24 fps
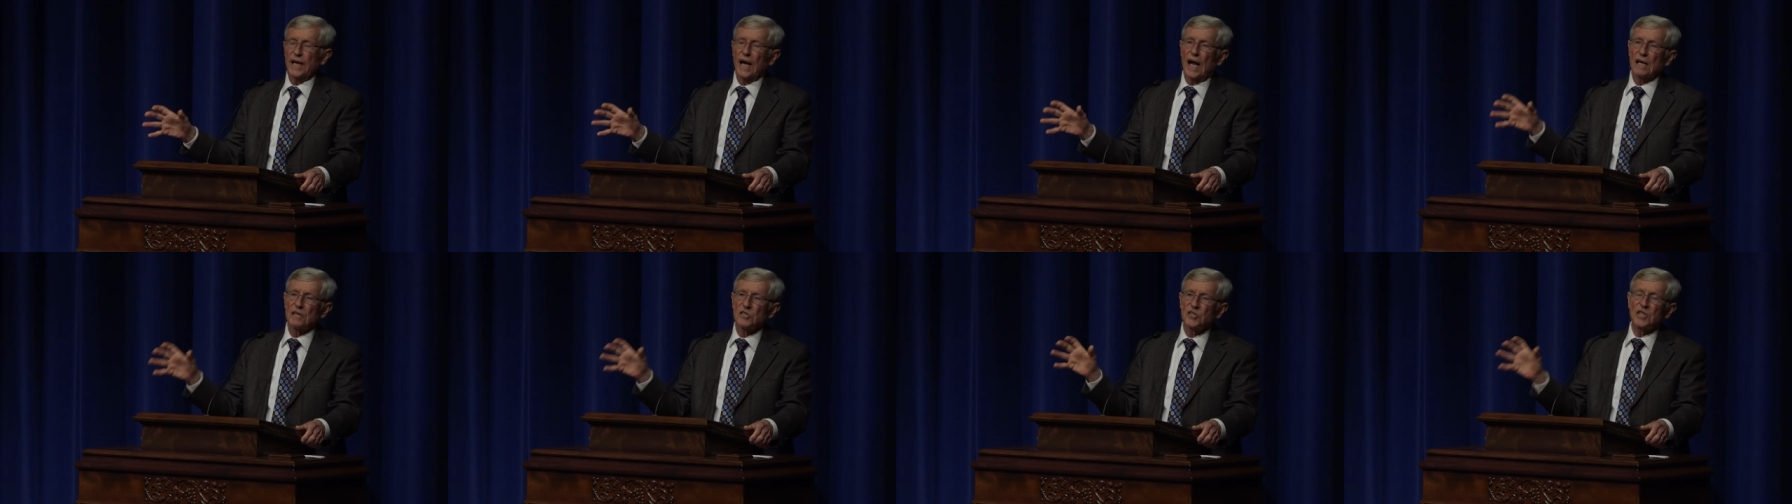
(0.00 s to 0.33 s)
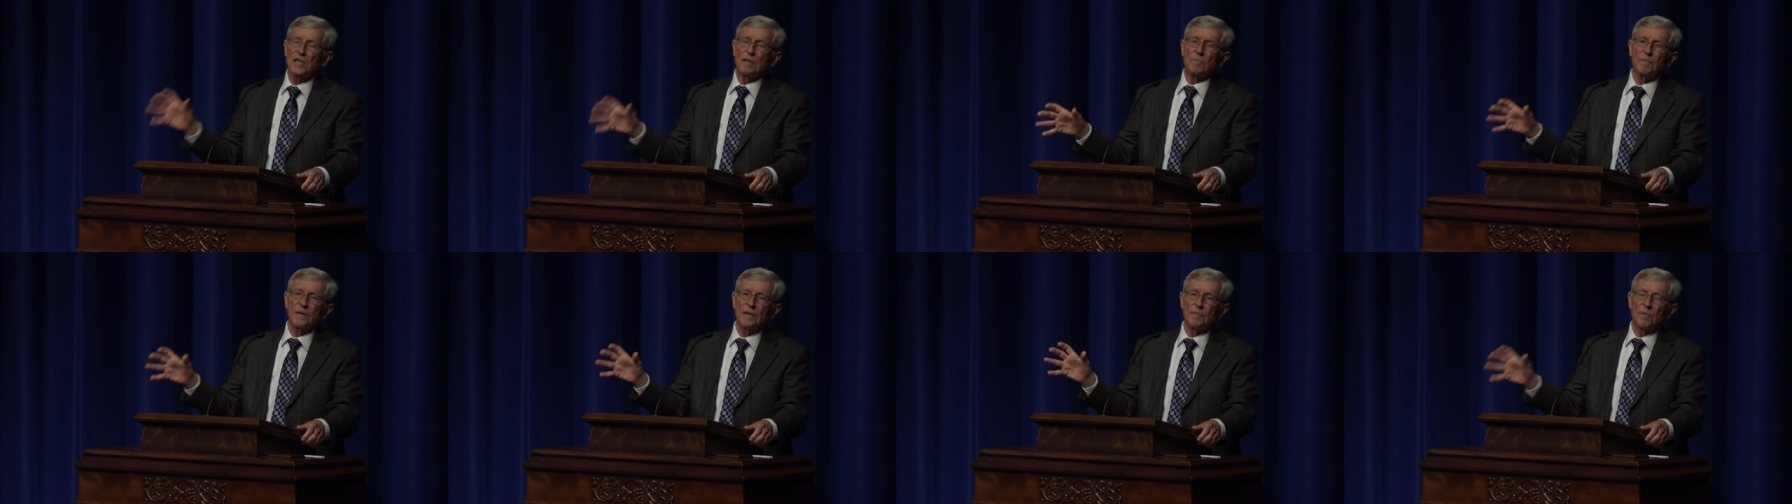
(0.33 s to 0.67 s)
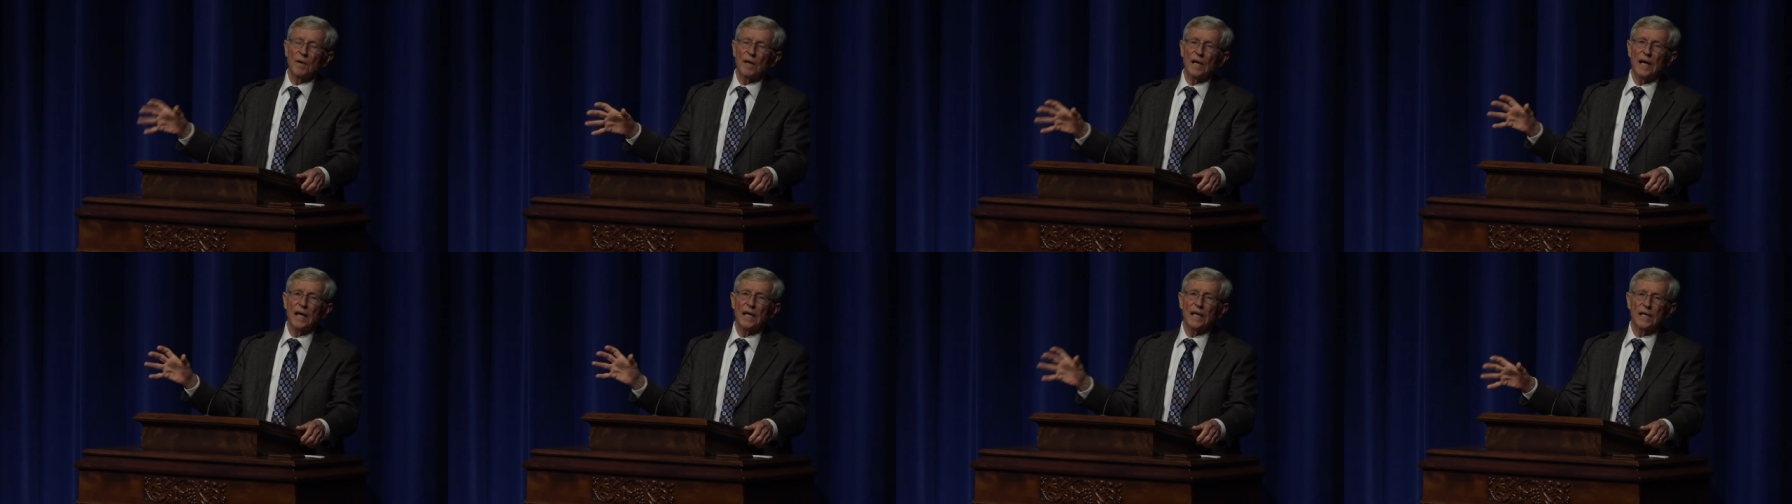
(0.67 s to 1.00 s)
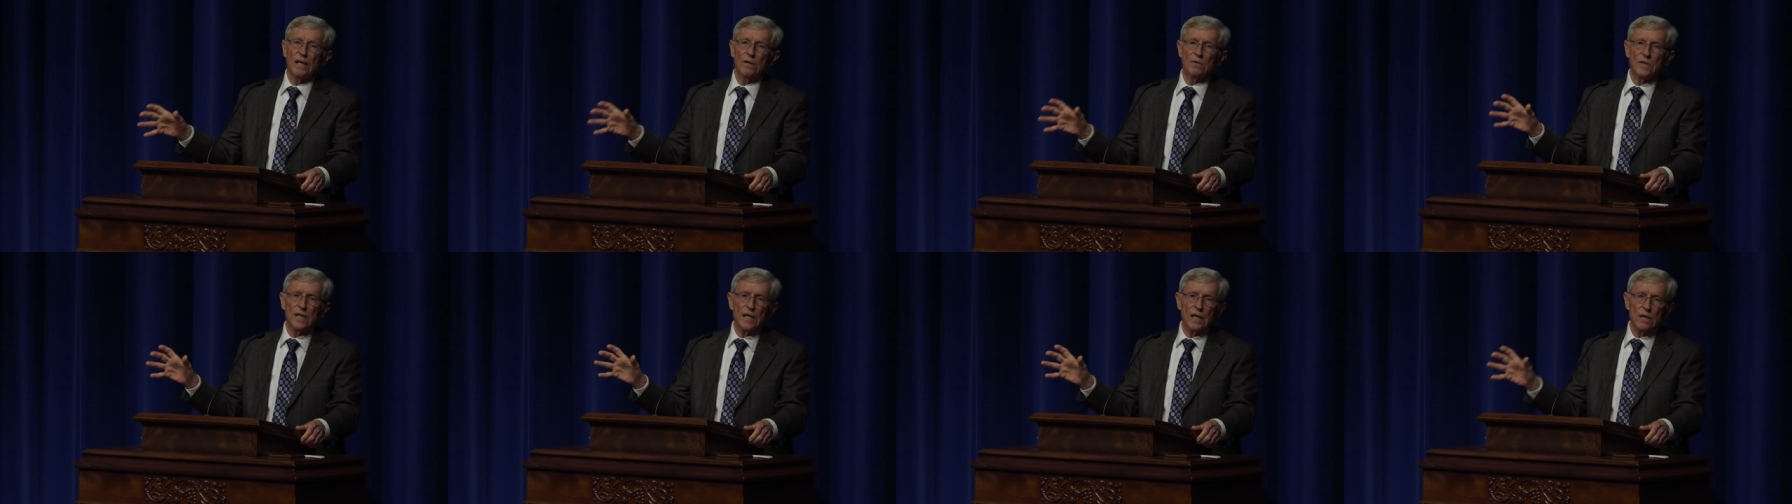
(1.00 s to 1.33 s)
and I see people out
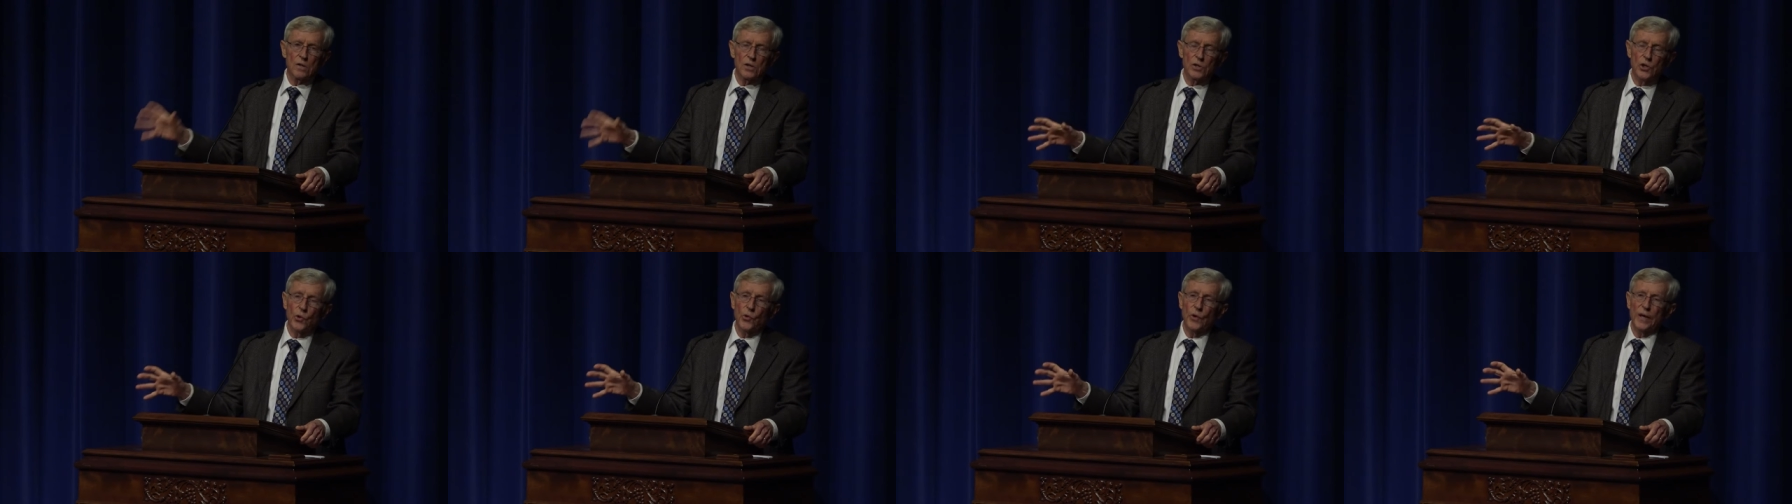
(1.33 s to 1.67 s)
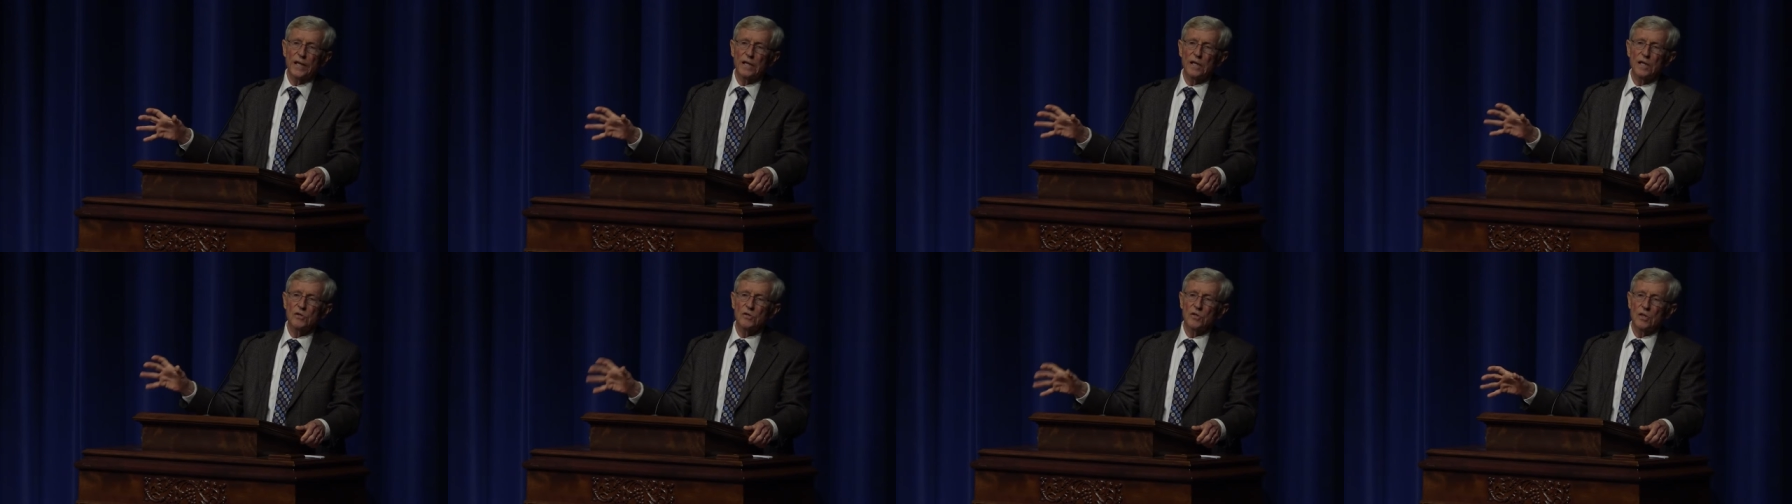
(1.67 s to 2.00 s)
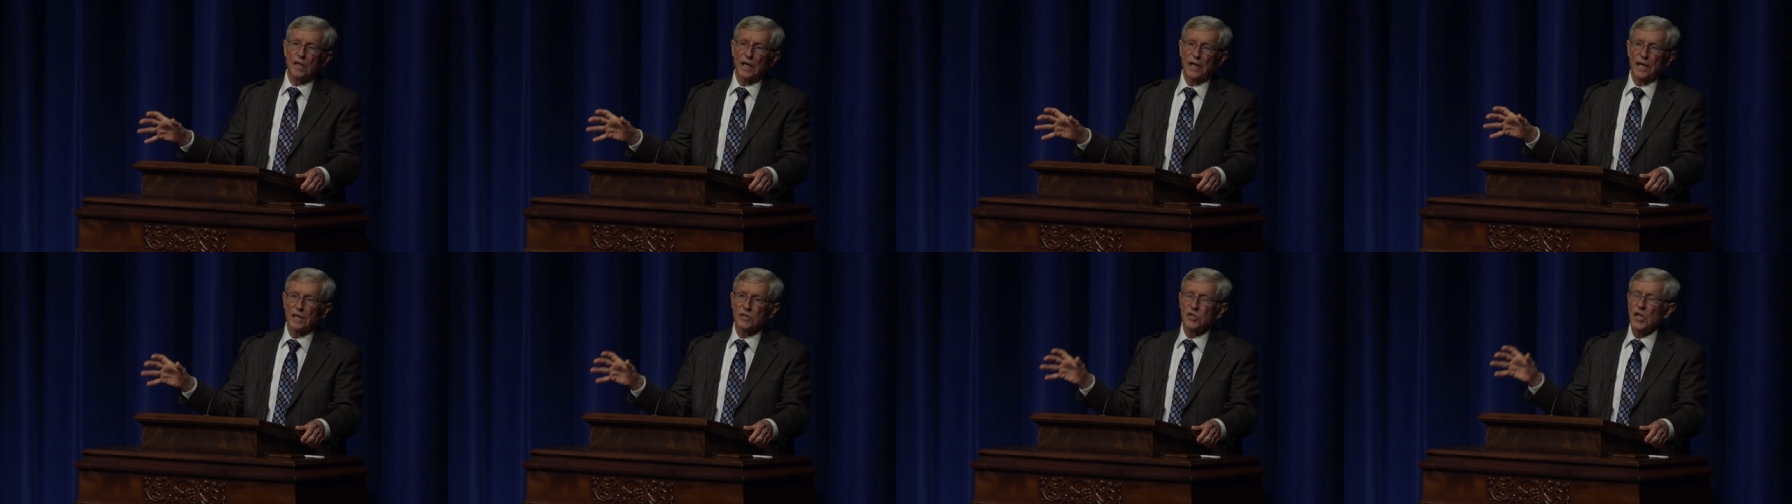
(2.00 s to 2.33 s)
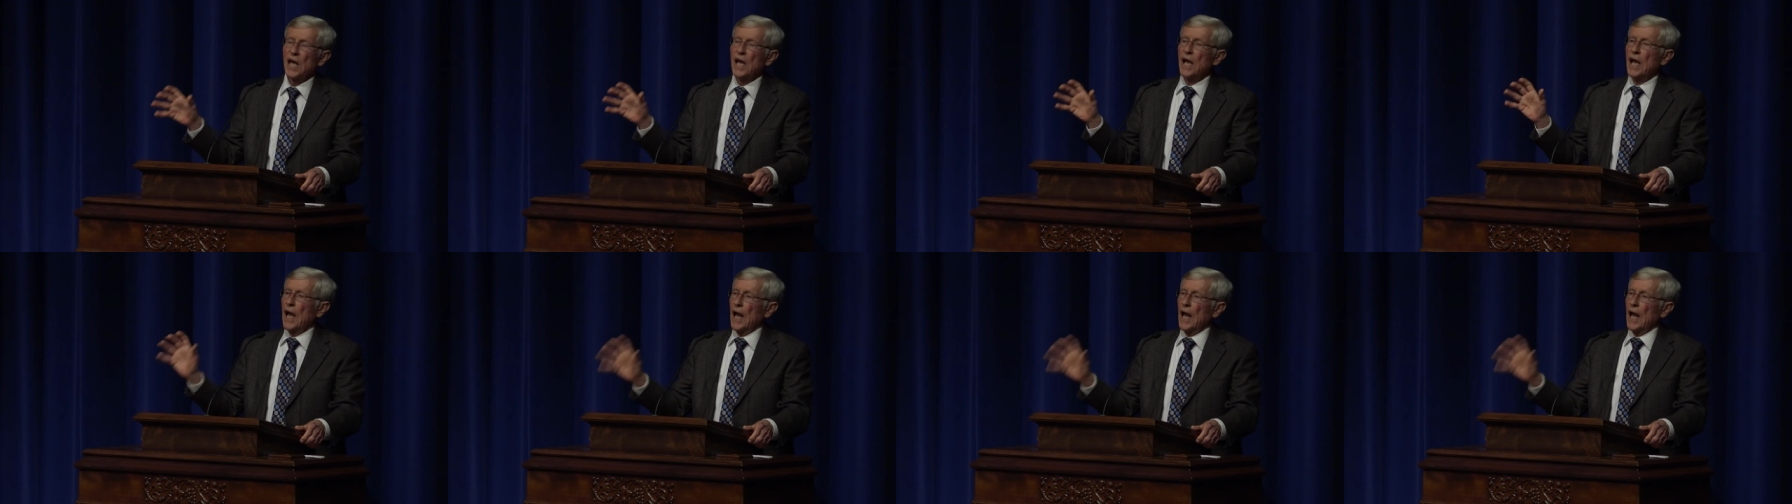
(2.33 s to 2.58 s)
here that are doing these things,